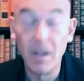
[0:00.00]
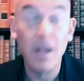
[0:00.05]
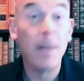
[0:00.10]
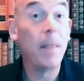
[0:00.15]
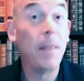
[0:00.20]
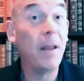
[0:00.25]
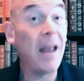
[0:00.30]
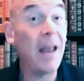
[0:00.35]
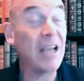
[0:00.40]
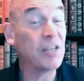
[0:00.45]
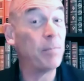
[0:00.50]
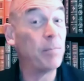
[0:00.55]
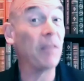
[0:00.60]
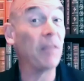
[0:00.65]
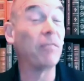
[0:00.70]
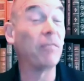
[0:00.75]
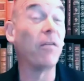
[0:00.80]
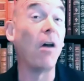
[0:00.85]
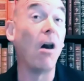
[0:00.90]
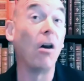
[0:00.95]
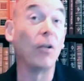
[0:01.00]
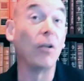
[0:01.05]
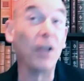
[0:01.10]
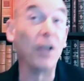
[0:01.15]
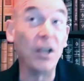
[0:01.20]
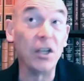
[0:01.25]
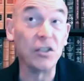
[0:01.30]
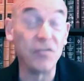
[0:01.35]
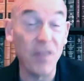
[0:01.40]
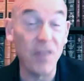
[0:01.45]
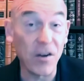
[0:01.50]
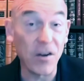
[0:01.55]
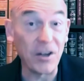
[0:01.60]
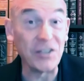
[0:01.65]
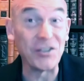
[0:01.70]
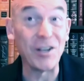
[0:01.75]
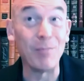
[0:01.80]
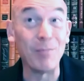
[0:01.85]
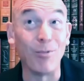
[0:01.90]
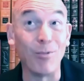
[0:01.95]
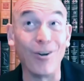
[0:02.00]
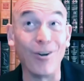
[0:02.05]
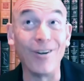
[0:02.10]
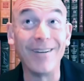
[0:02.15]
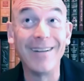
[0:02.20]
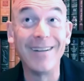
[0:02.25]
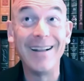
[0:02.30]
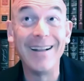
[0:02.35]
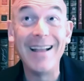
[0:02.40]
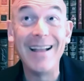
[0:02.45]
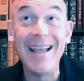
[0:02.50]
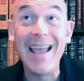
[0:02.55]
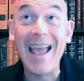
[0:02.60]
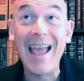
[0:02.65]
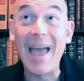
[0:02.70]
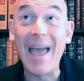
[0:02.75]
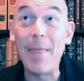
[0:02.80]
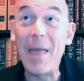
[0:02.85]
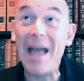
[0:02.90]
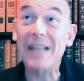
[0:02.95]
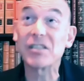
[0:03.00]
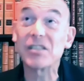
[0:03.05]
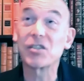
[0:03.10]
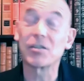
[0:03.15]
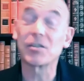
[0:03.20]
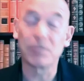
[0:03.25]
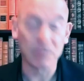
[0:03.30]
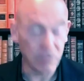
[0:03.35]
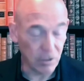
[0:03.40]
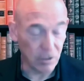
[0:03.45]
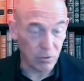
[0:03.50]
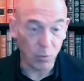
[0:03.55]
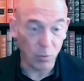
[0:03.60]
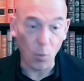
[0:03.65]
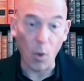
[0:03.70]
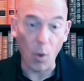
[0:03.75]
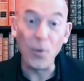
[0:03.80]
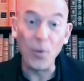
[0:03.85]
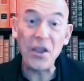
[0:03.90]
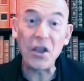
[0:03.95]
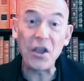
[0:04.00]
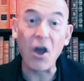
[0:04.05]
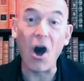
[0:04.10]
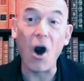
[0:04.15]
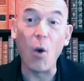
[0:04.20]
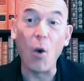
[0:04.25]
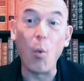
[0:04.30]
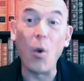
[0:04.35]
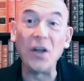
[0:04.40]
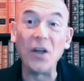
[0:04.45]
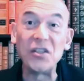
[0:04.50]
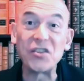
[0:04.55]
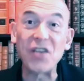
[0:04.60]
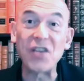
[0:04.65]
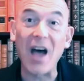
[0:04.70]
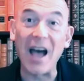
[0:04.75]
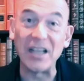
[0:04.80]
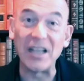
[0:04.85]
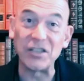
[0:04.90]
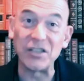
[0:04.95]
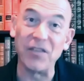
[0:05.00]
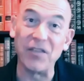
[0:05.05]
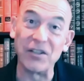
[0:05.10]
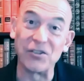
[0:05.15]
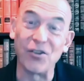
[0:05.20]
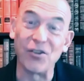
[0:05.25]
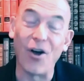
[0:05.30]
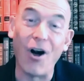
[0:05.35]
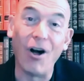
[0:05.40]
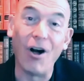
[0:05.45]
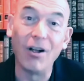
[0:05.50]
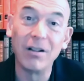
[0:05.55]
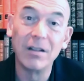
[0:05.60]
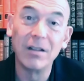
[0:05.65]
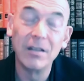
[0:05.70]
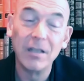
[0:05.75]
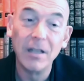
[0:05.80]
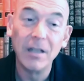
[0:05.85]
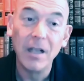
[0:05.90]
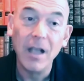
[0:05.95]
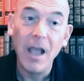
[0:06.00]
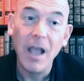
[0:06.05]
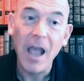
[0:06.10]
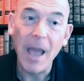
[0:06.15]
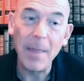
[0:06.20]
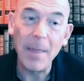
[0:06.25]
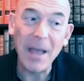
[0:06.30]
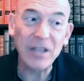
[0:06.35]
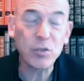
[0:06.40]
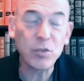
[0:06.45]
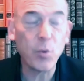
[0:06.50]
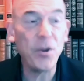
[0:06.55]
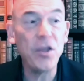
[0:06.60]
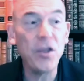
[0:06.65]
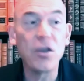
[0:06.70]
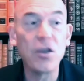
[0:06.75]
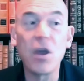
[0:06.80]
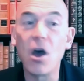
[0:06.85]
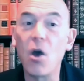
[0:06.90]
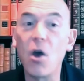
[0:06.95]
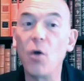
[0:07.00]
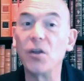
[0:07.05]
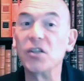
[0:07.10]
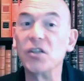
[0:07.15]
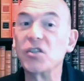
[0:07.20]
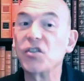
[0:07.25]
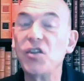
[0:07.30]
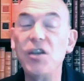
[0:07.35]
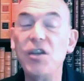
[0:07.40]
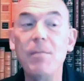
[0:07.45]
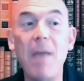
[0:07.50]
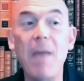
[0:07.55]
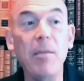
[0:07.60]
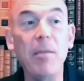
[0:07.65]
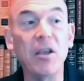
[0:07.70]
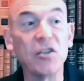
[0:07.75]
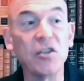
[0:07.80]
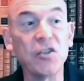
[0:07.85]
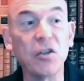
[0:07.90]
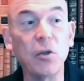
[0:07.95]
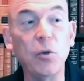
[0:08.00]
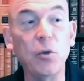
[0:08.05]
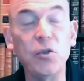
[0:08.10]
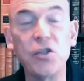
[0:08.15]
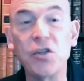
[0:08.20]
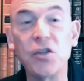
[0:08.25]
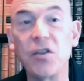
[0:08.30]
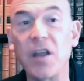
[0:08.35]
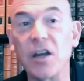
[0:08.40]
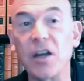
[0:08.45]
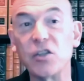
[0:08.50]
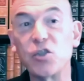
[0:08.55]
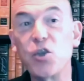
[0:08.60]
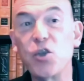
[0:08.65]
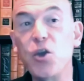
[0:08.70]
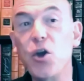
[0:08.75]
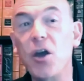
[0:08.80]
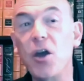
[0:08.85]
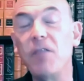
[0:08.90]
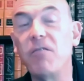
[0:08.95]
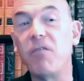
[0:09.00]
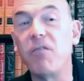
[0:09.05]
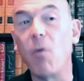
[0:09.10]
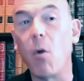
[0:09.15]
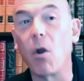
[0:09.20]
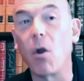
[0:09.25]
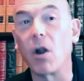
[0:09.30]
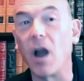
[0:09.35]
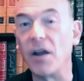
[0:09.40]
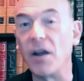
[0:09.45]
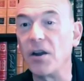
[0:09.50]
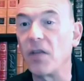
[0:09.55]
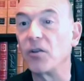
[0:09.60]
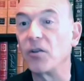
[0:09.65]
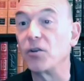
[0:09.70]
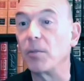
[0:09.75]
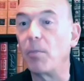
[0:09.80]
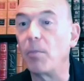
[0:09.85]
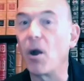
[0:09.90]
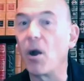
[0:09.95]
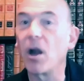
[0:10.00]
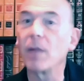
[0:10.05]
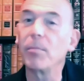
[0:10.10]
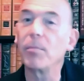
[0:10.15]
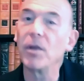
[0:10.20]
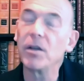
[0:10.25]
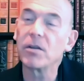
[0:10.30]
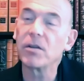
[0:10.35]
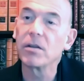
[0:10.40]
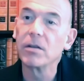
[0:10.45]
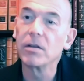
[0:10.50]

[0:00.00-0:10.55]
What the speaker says: The next pitfall is very similar, and that's what we call one size fits all. And that's where you go and see maybe a solution that is good for another department